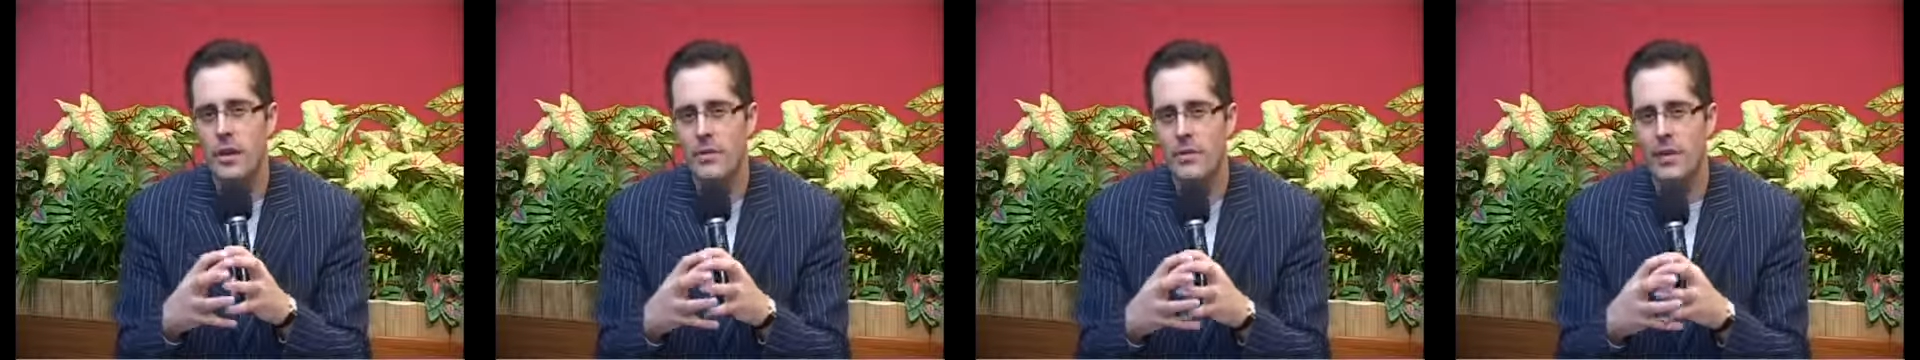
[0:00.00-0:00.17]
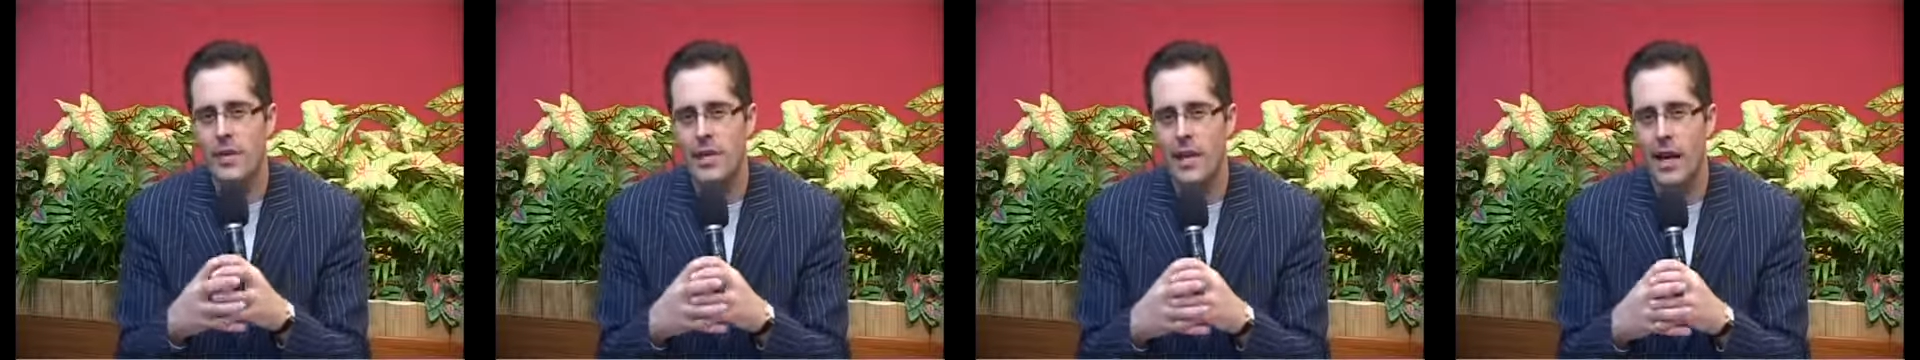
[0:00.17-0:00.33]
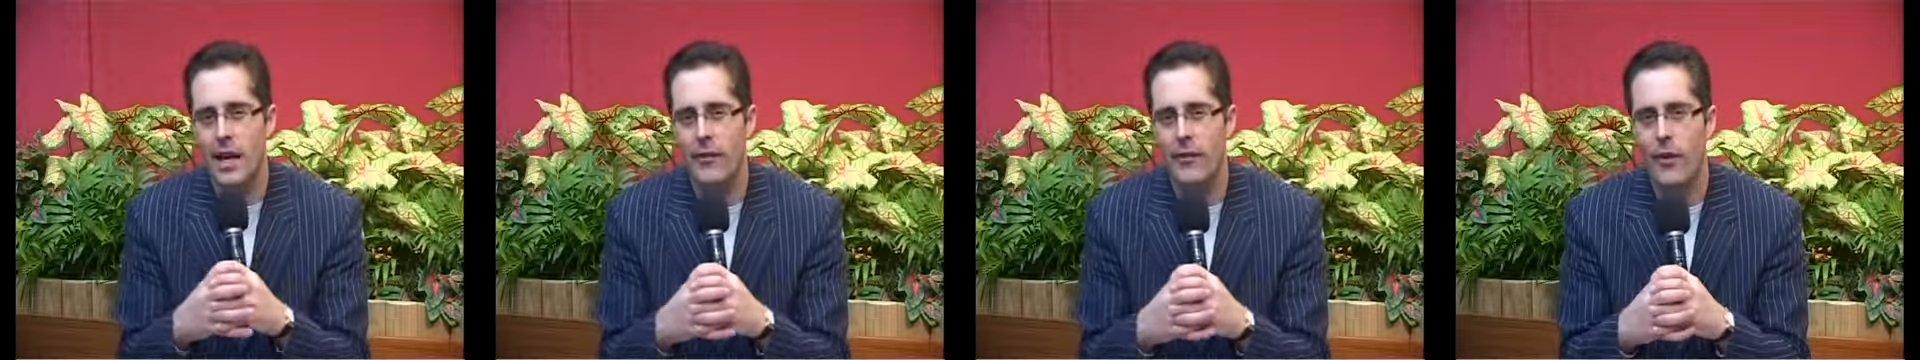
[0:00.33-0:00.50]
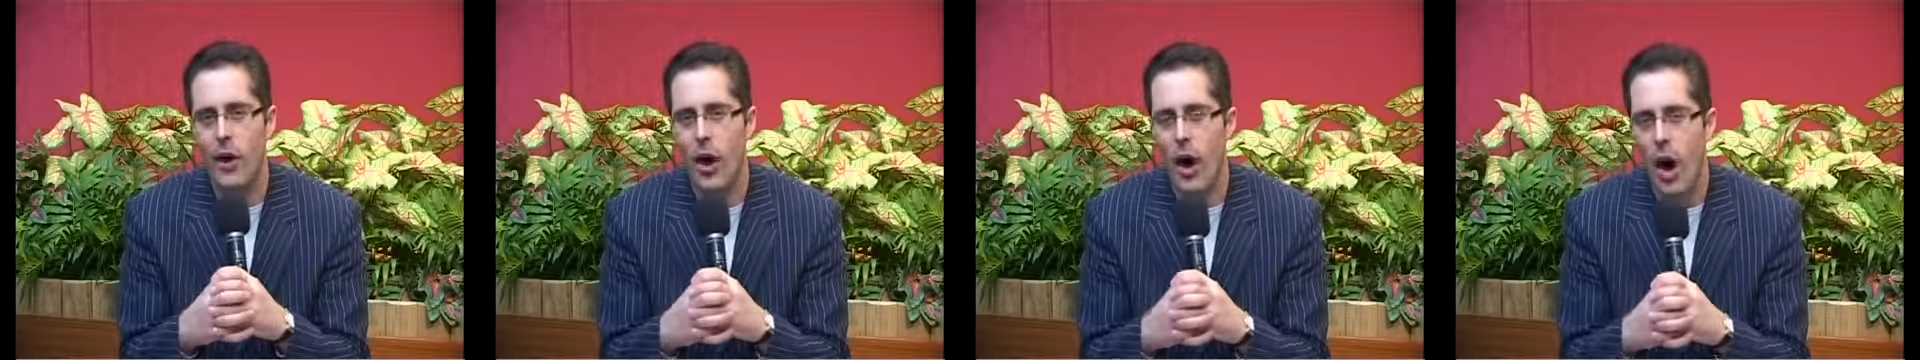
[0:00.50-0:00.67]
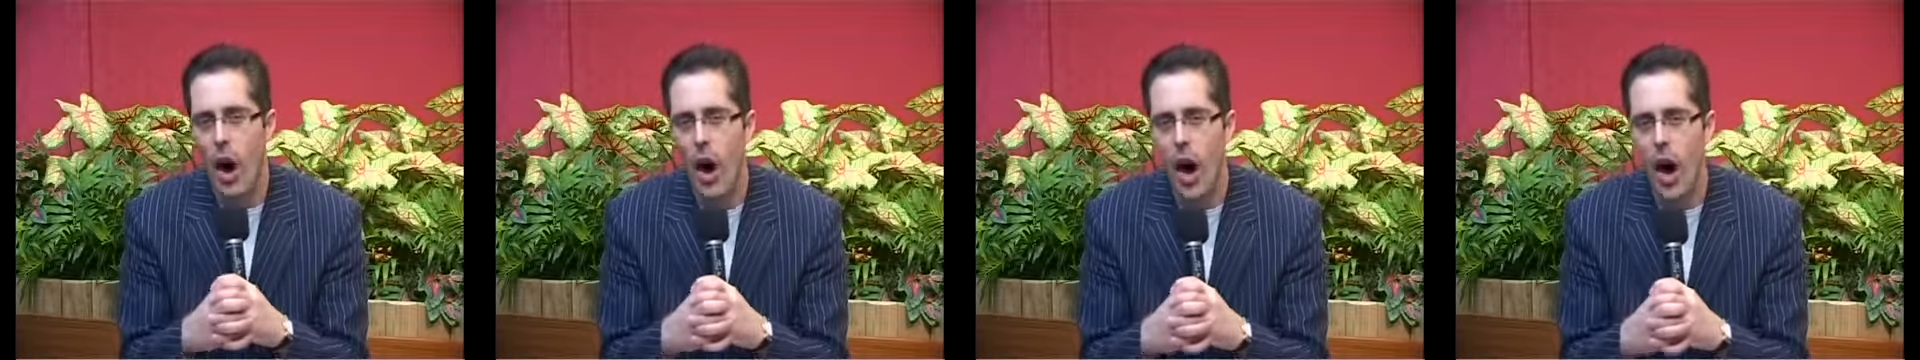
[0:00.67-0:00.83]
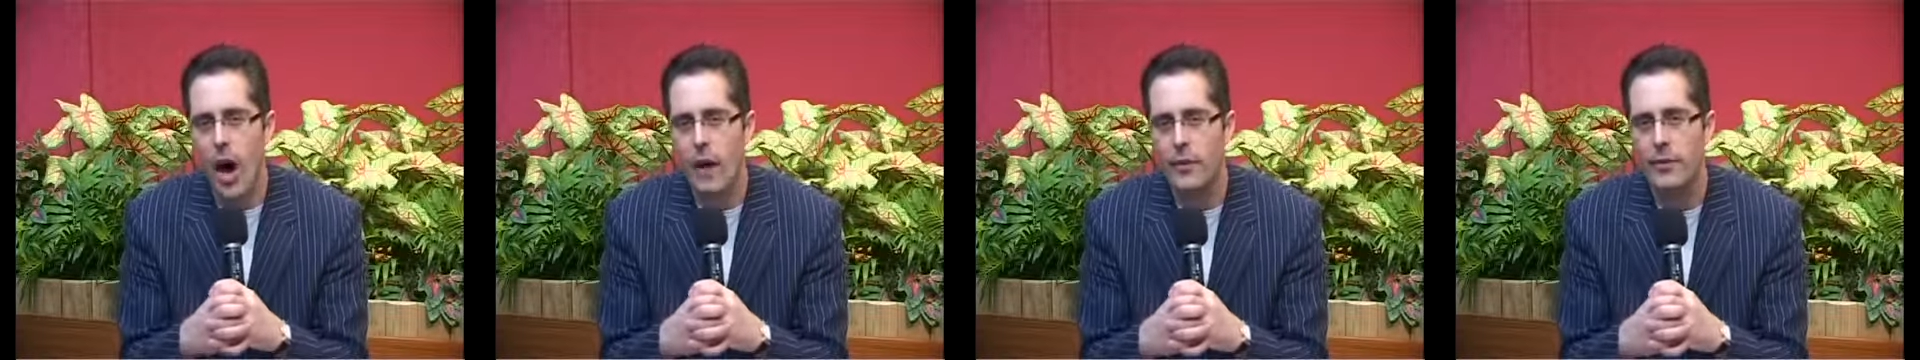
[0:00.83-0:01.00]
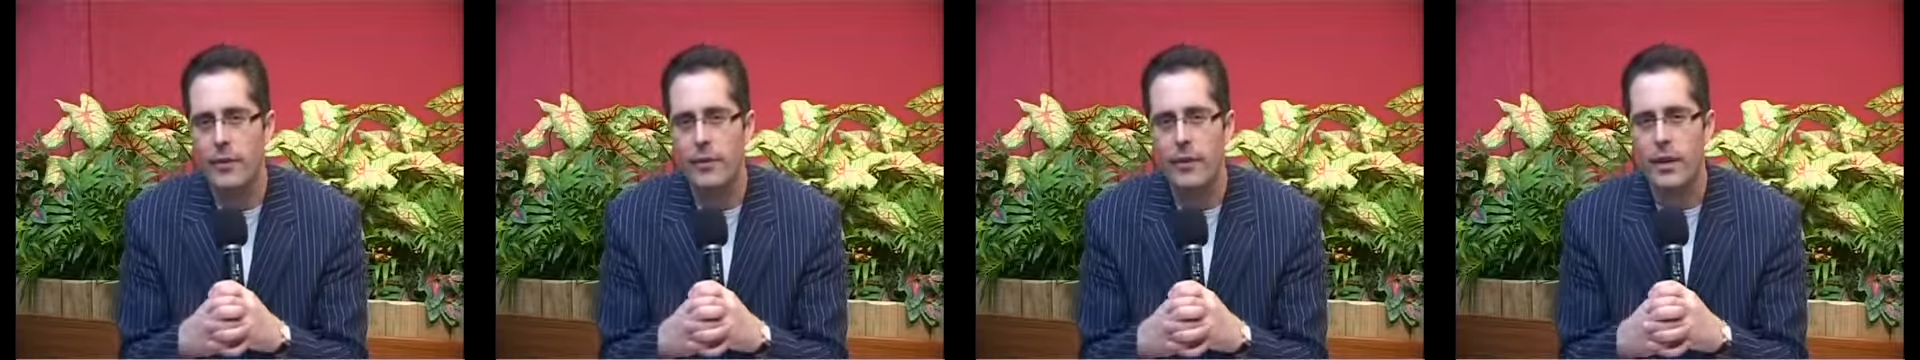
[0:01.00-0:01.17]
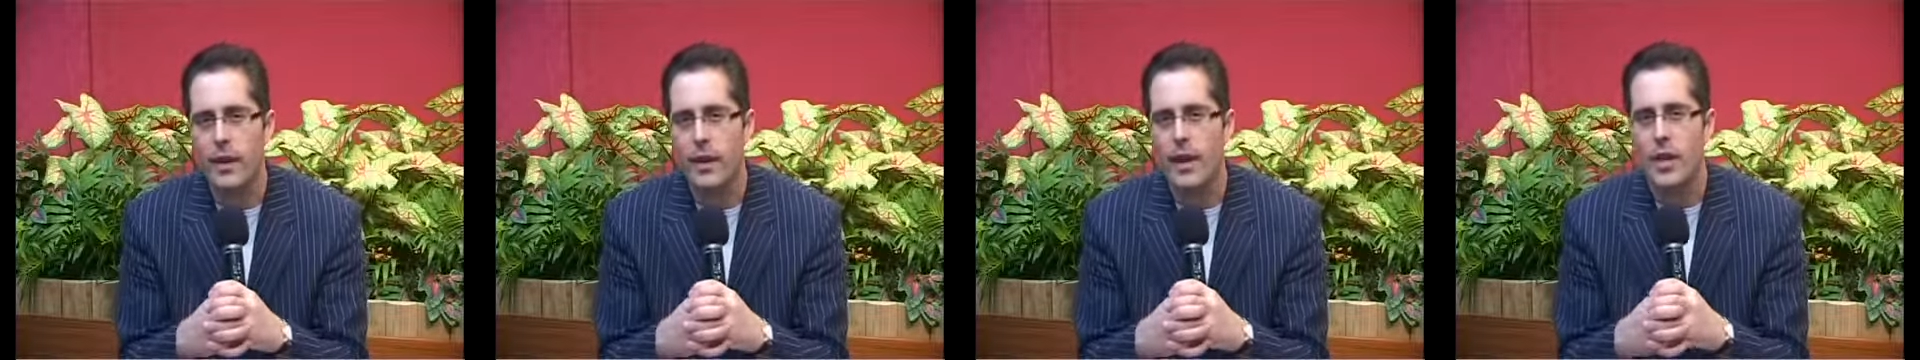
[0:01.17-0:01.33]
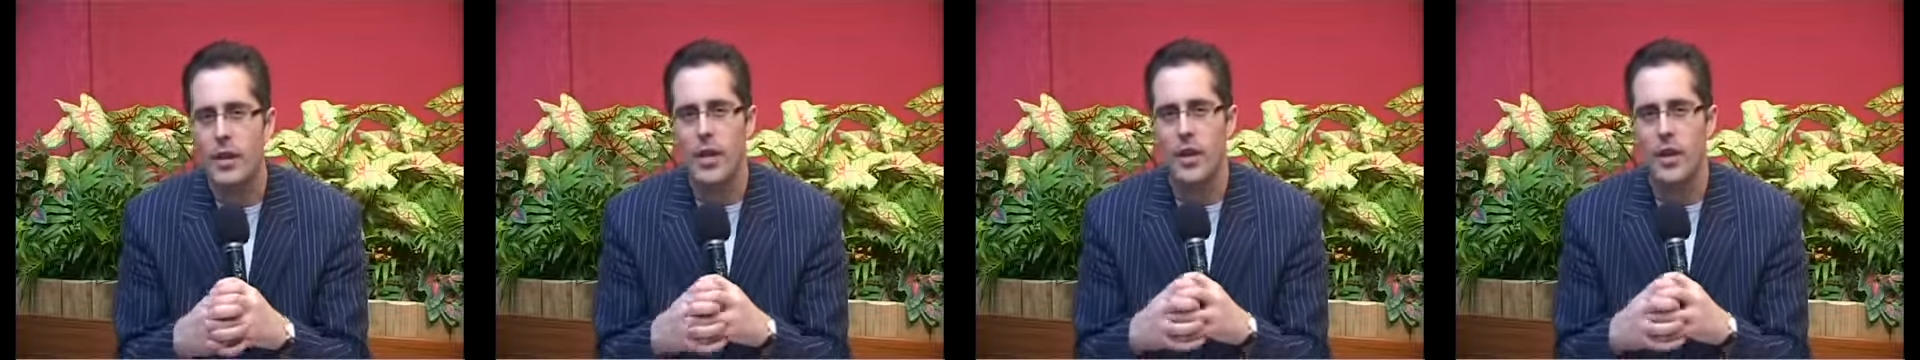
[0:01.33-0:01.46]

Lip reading: themselves off